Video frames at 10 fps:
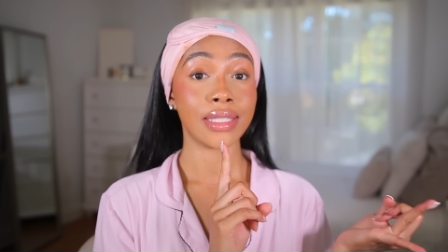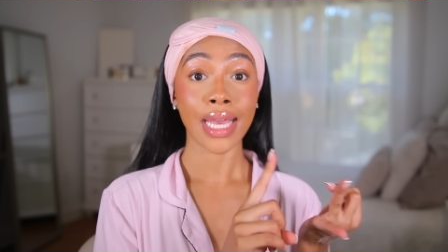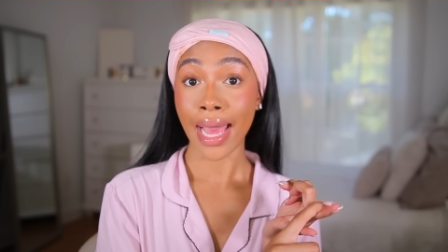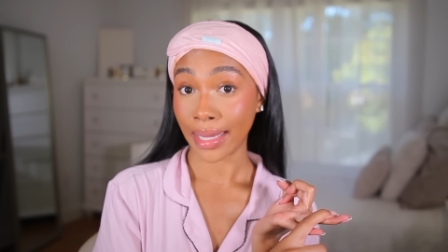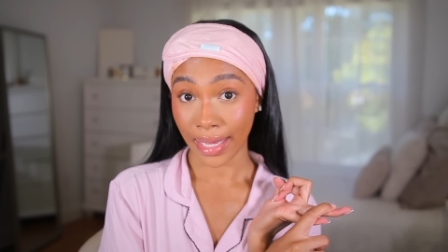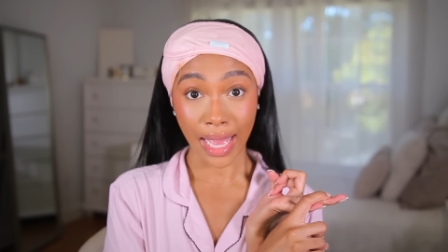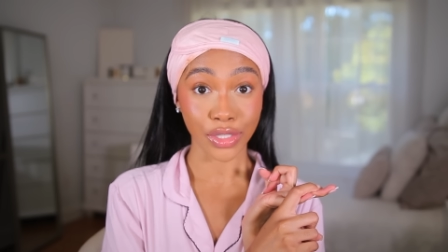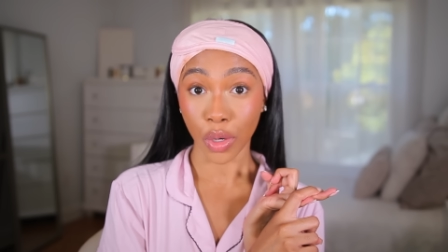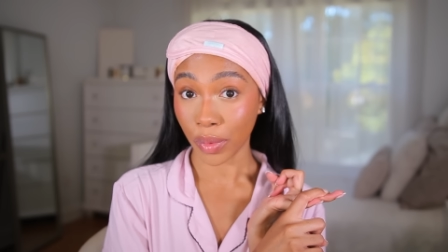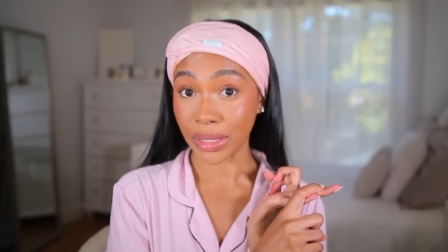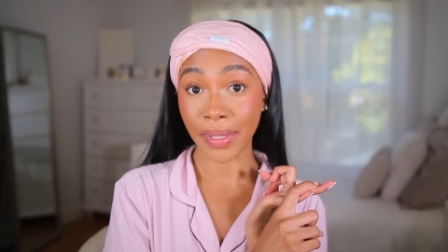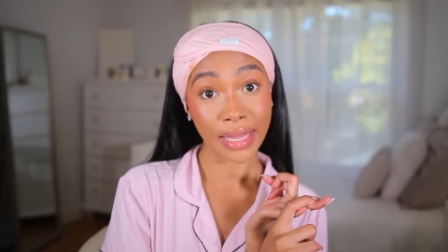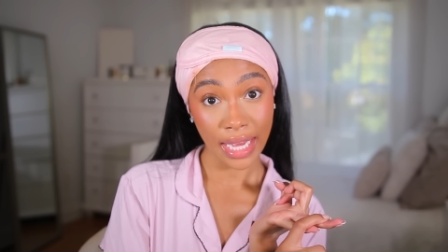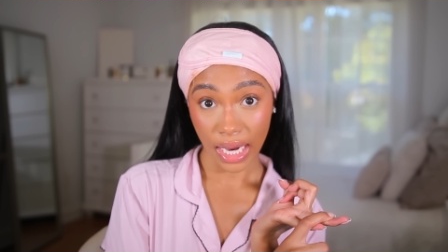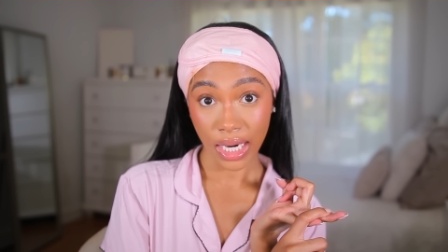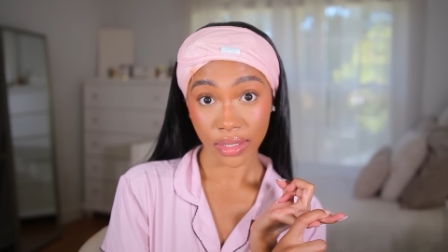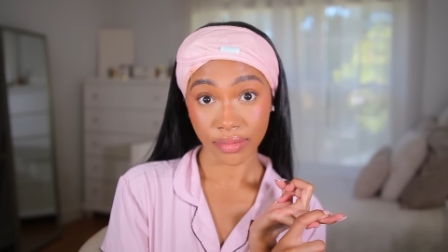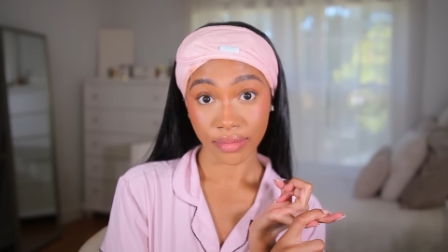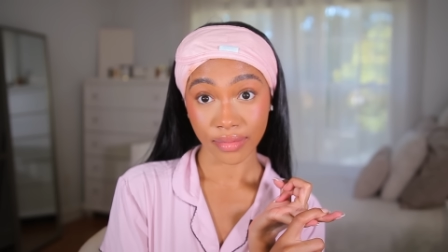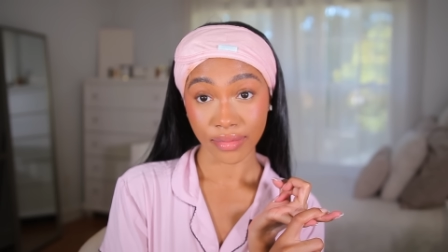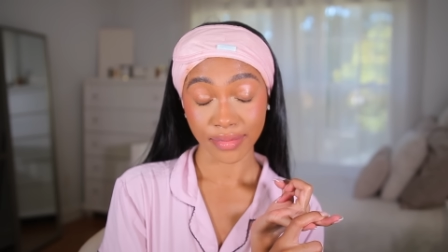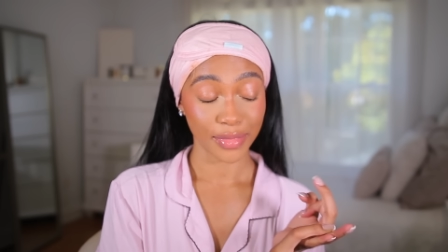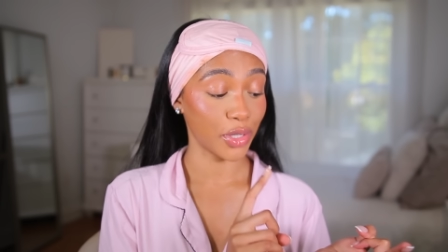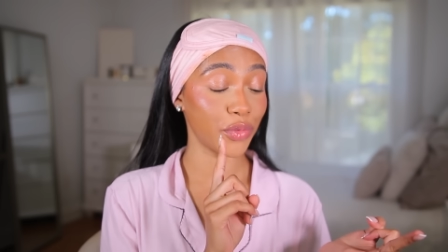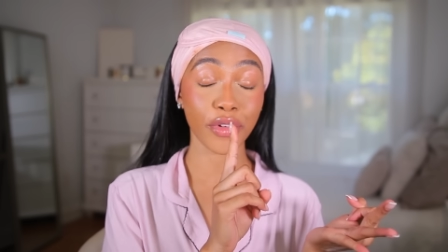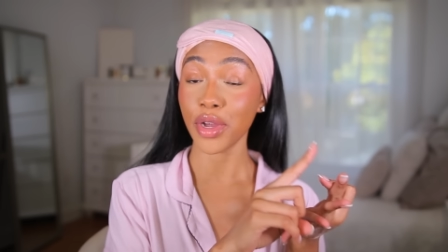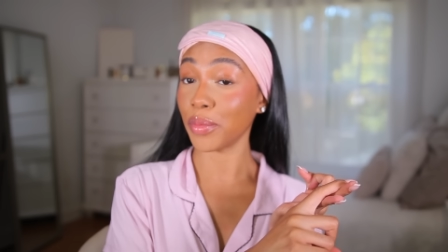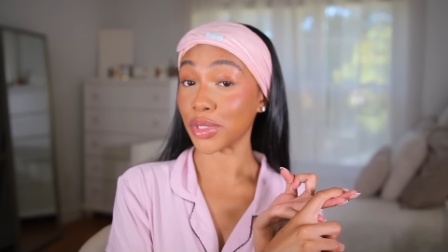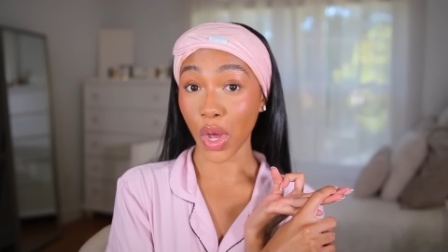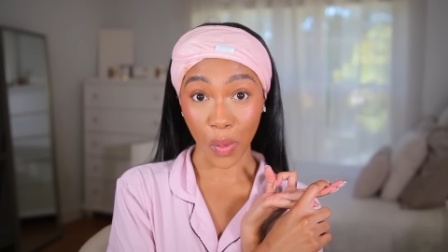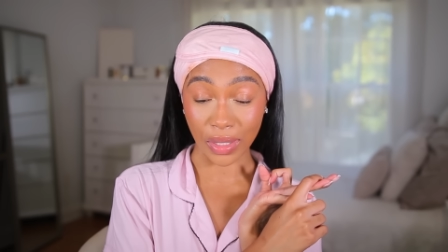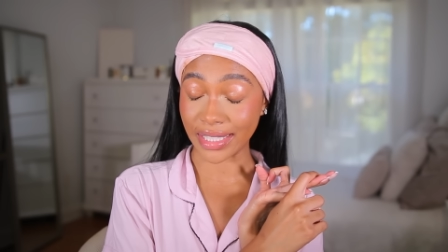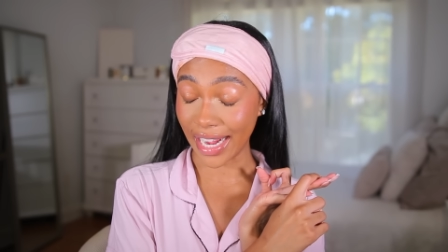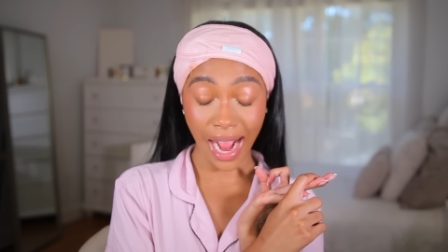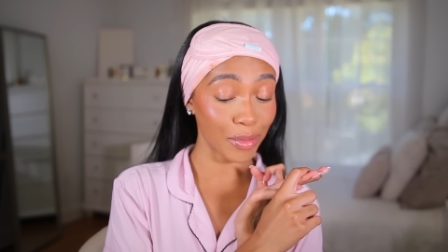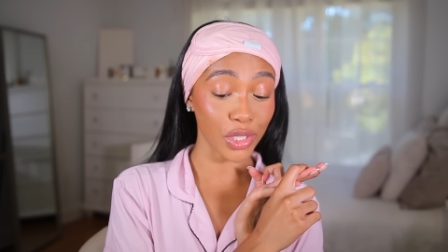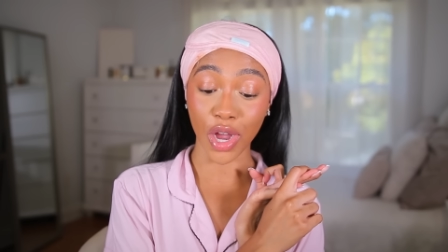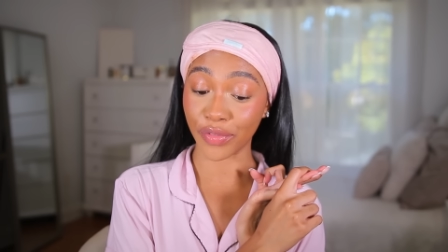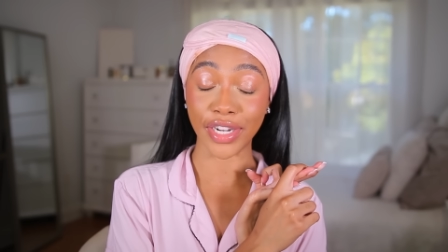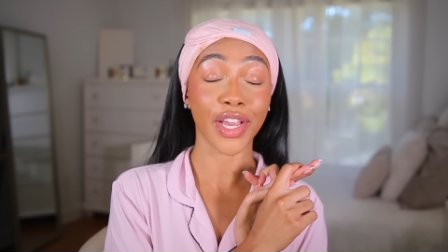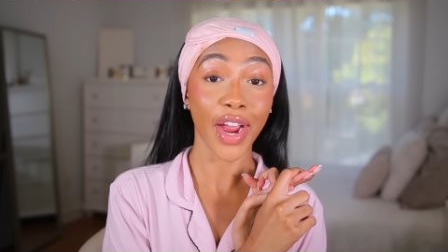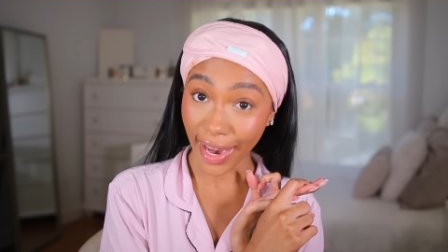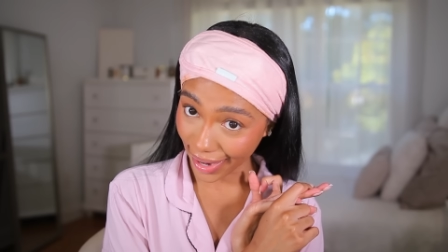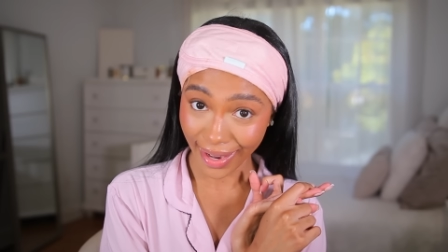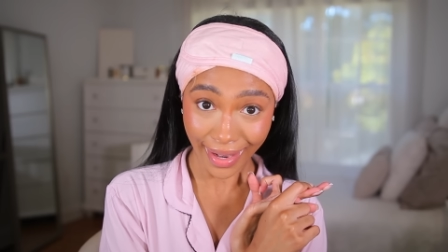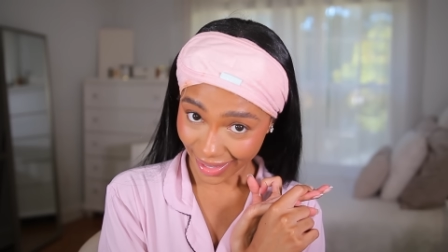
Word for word: Talent has always been there. The girl was always there. I was already her.